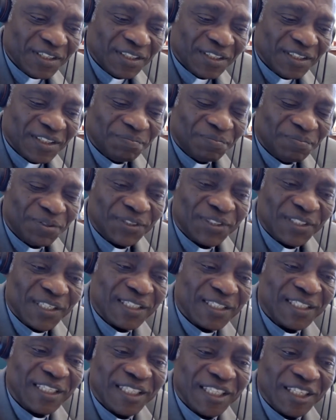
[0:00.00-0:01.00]

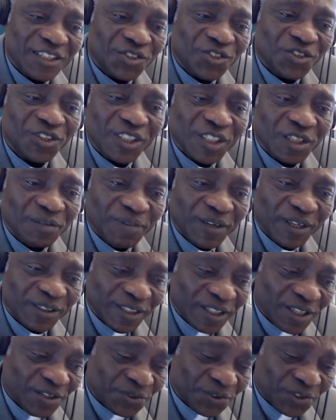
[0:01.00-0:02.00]
presented and talked about
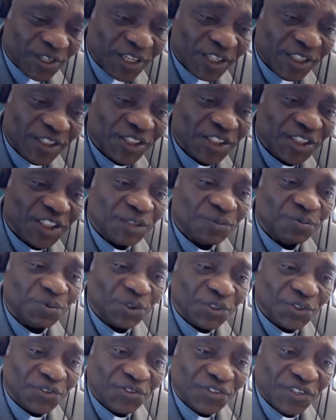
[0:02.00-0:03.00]
our relationship
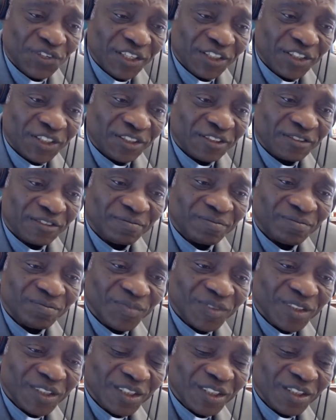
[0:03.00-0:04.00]
with creation
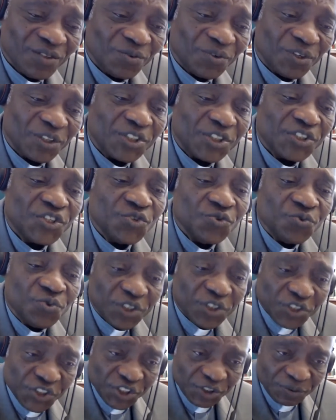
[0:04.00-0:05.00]
was
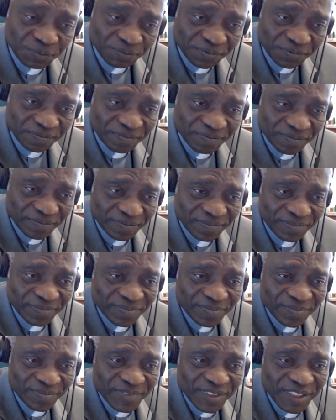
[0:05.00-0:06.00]
stewardship.
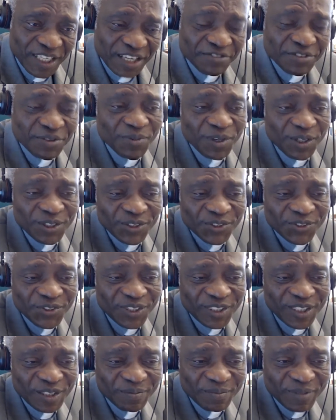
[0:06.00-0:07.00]
Everybody
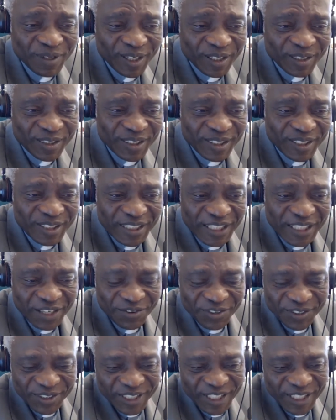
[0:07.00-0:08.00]
talked about
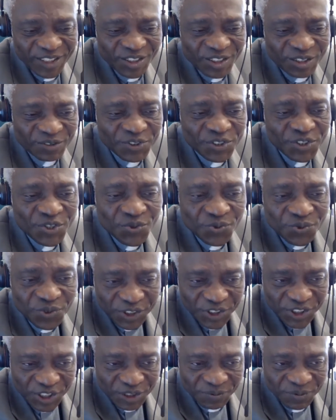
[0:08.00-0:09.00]
our sense of
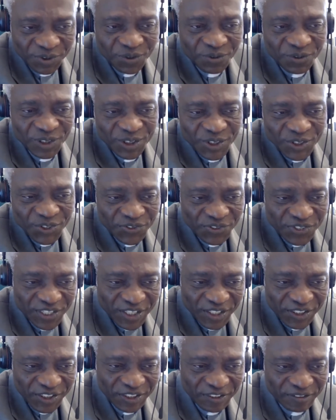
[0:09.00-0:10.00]
stewardship towards
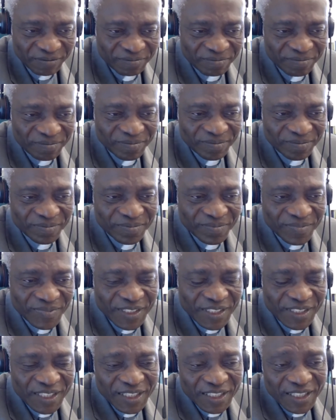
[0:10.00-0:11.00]
creation.
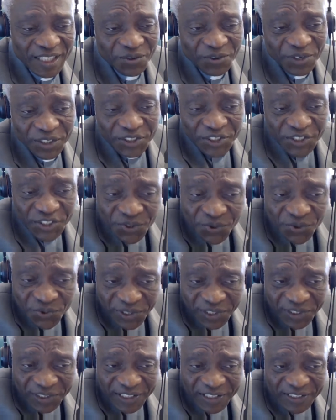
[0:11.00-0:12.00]
Now, a
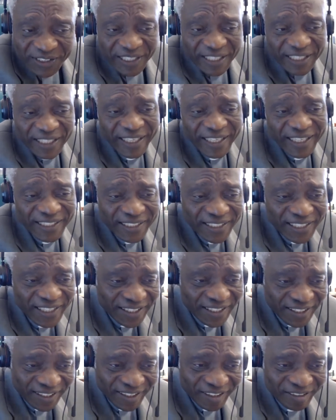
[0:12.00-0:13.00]
steward is a caretaker,